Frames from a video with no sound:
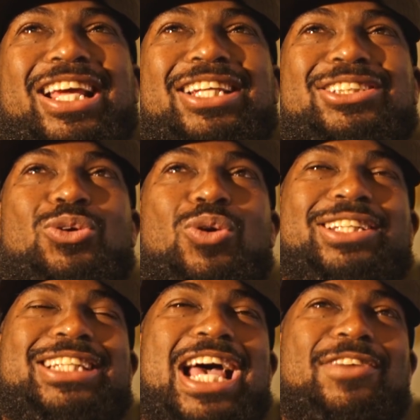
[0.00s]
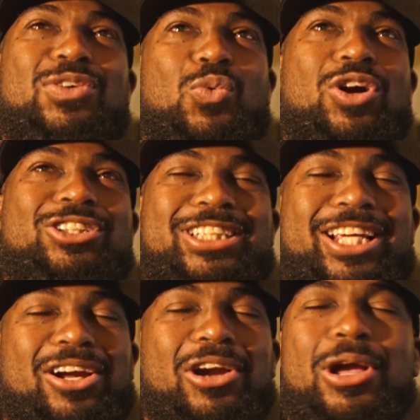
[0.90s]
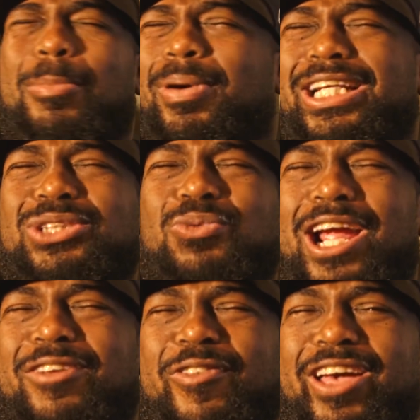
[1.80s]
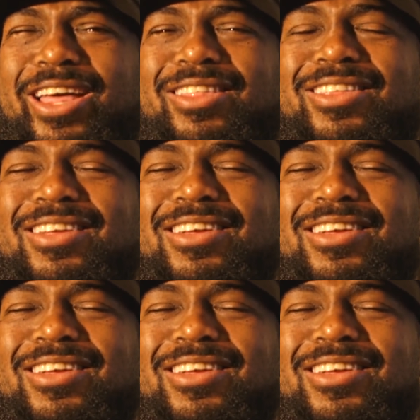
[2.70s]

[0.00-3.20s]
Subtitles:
he's going to have a worse year. But he's ranked 5th.